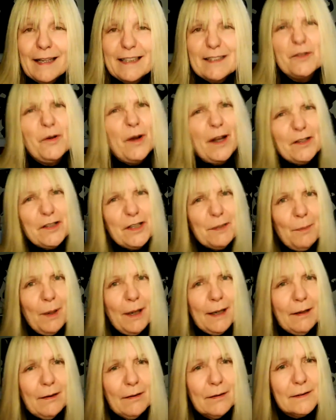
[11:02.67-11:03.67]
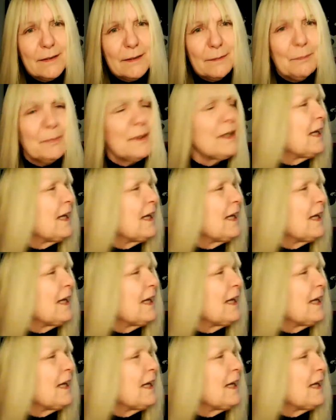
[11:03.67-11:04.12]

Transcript: It's not actually my garden,